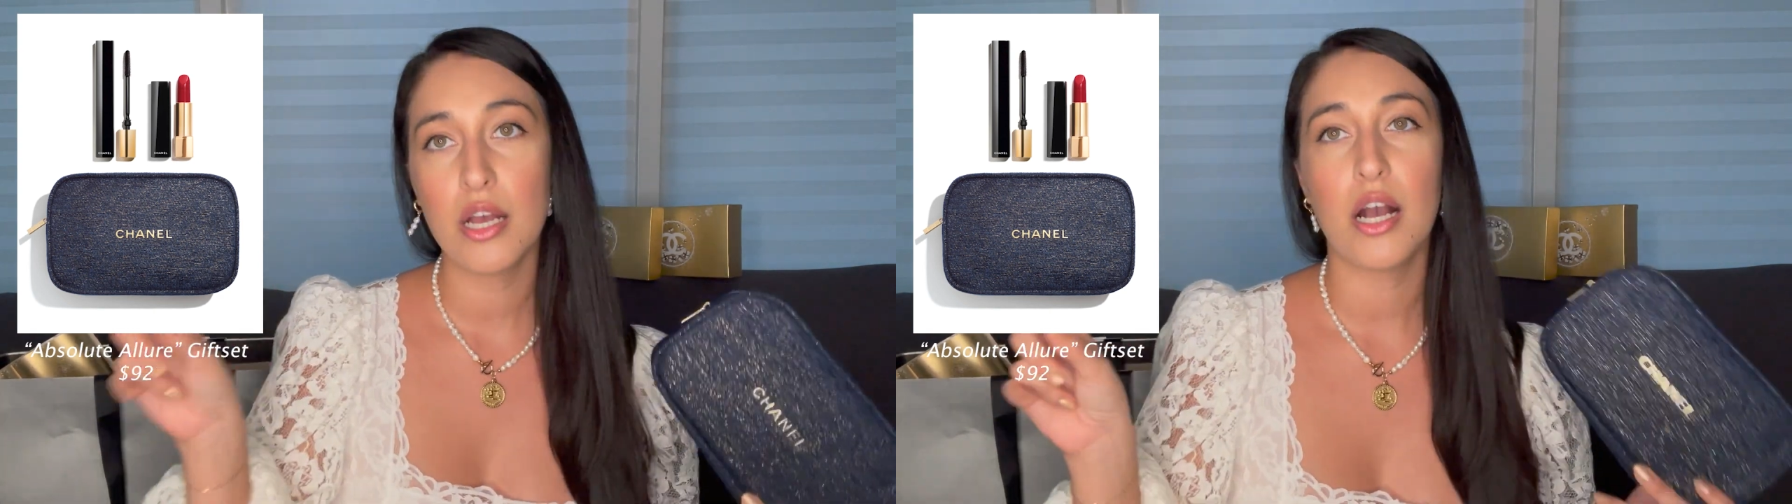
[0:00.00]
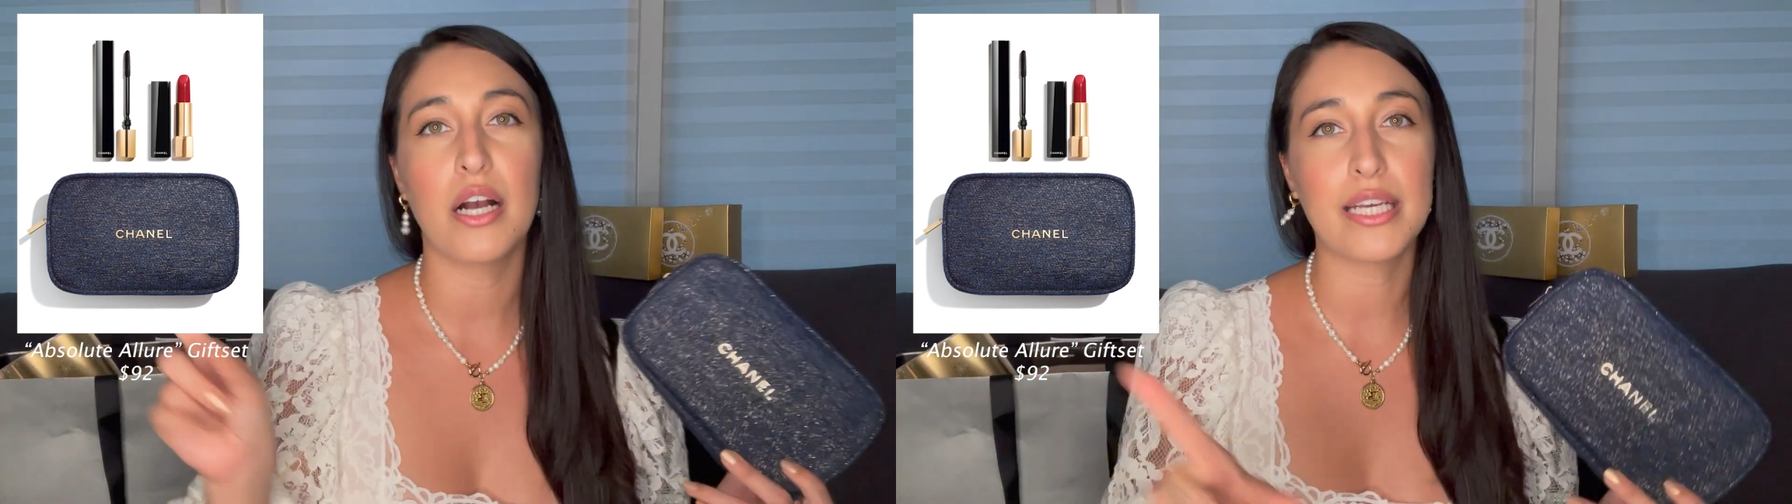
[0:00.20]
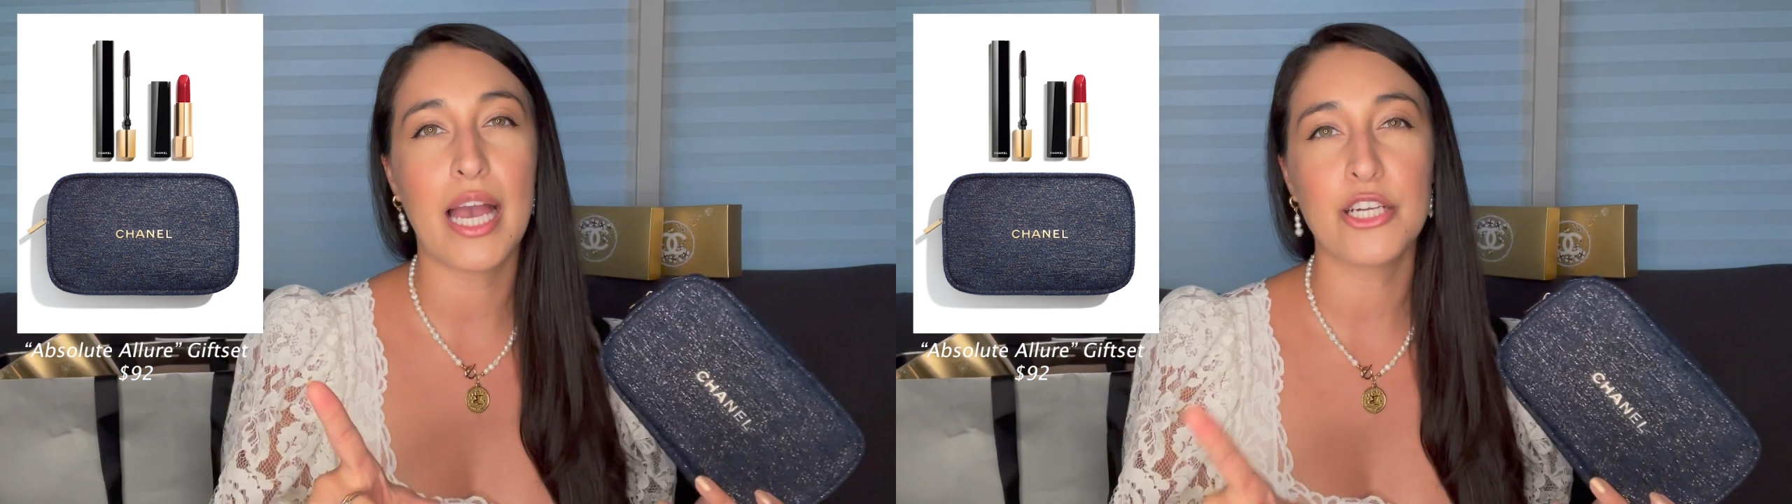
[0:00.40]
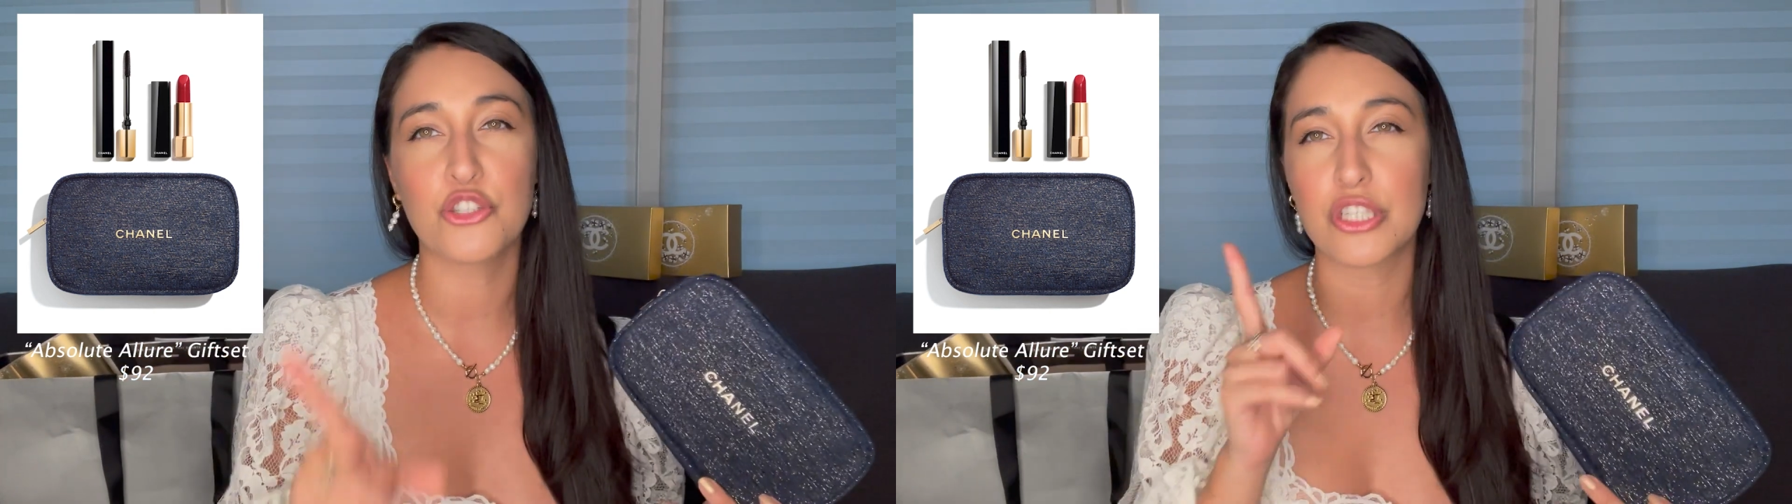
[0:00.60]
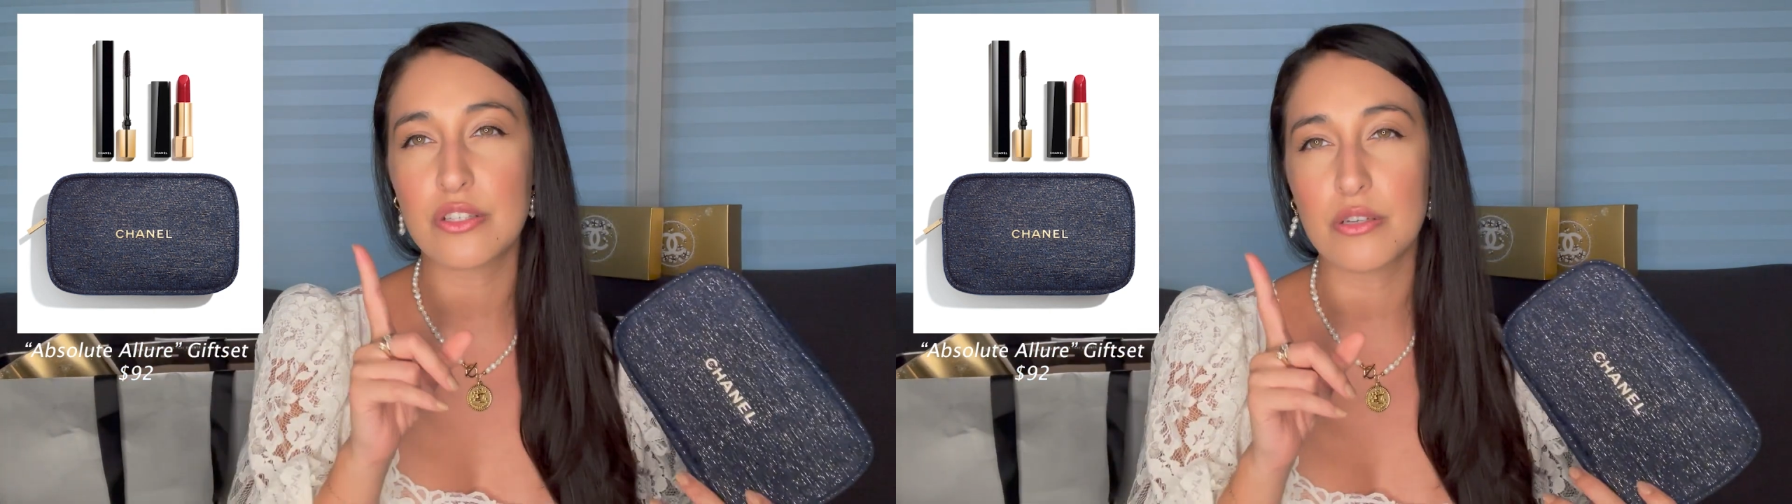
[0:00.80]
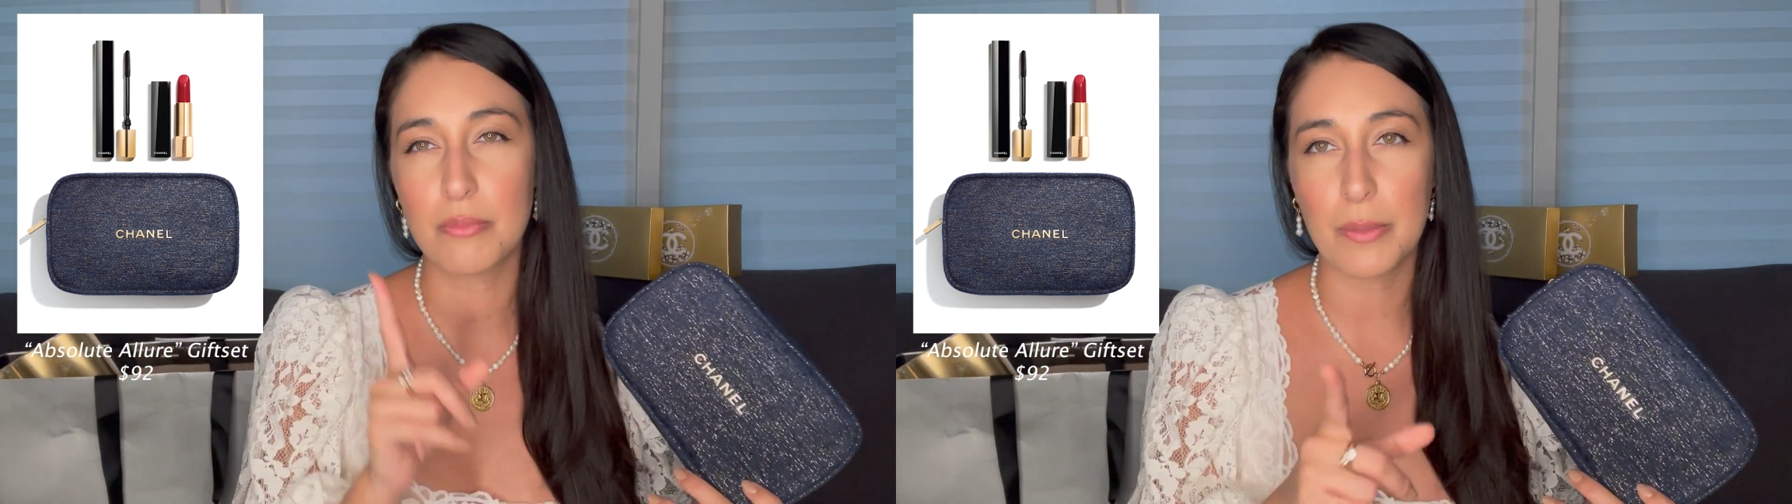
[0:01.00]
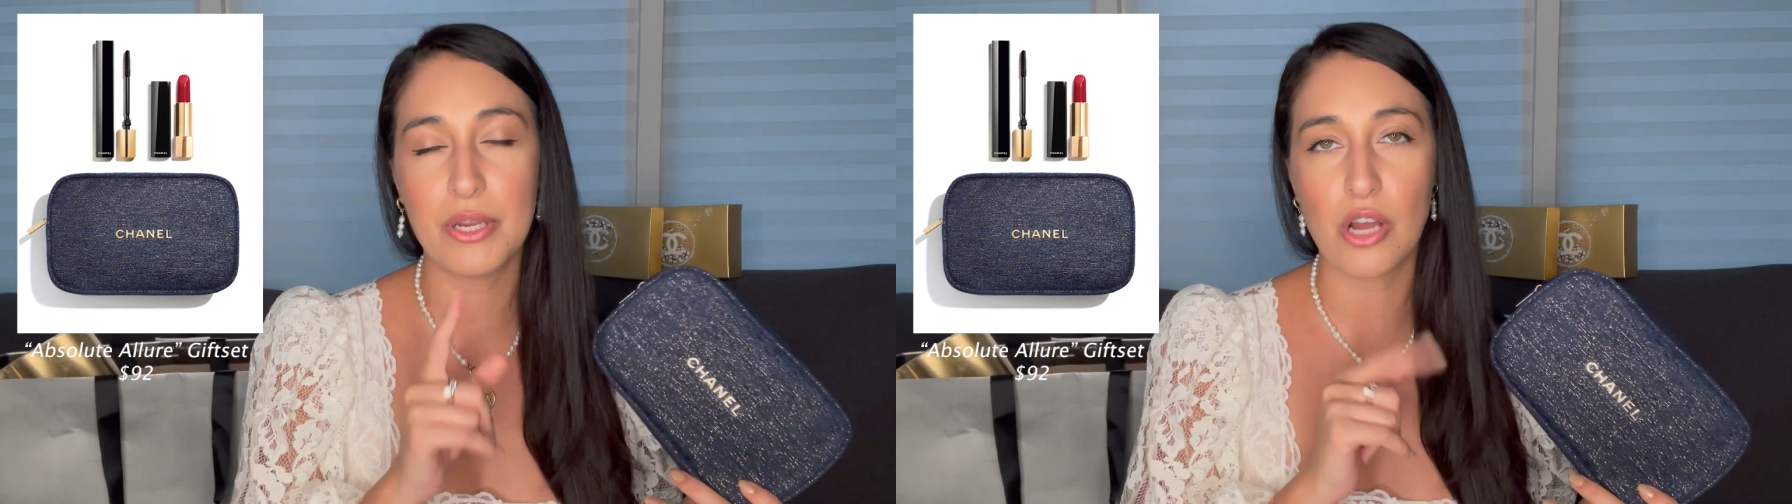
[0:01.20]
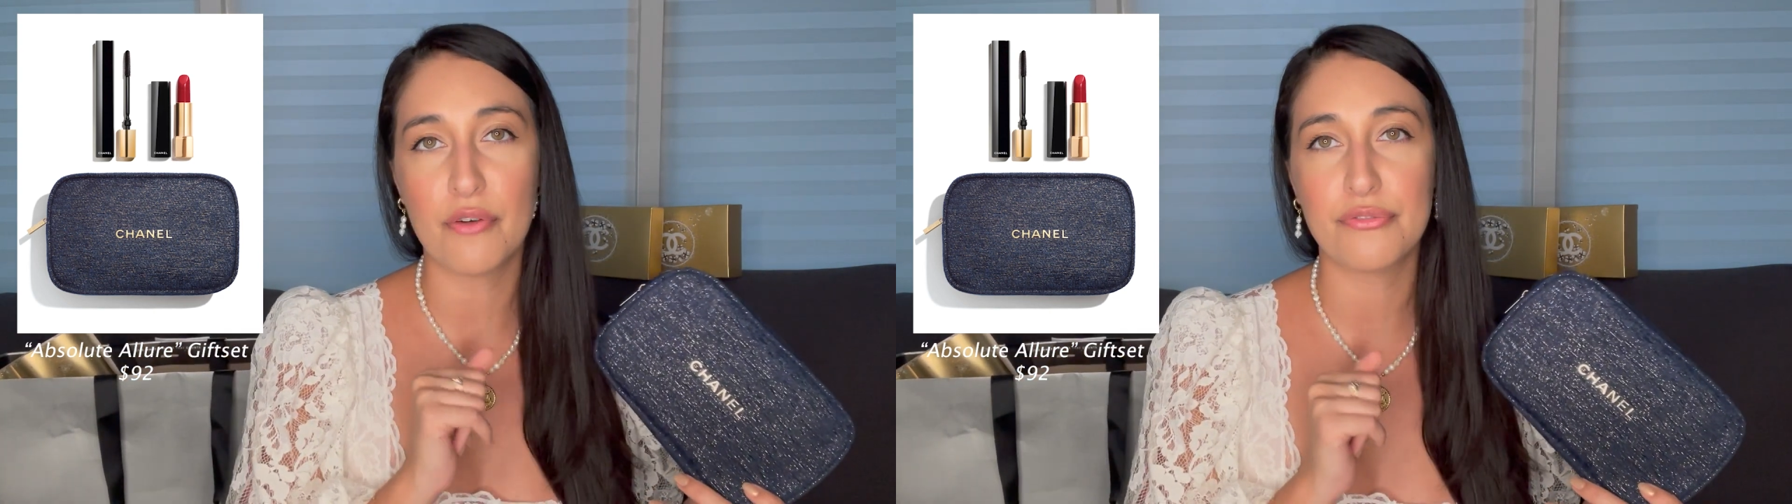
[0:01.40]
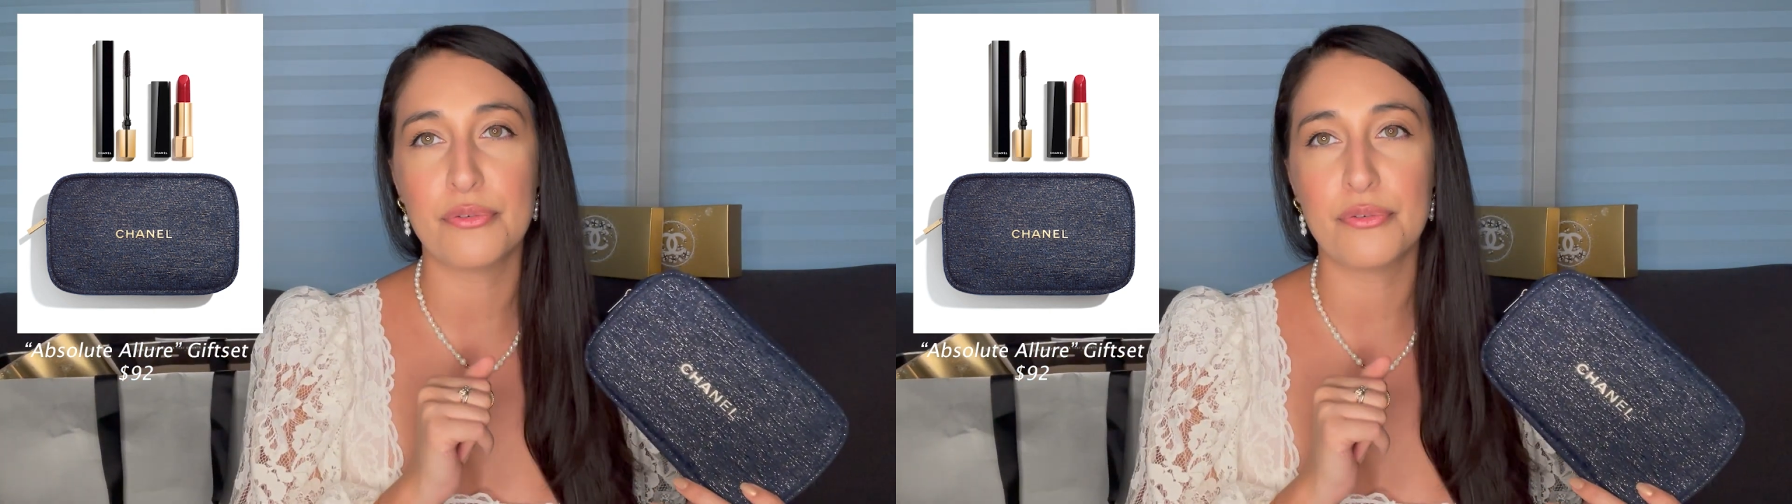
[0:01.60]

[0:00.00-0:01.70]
Again, just maybe not for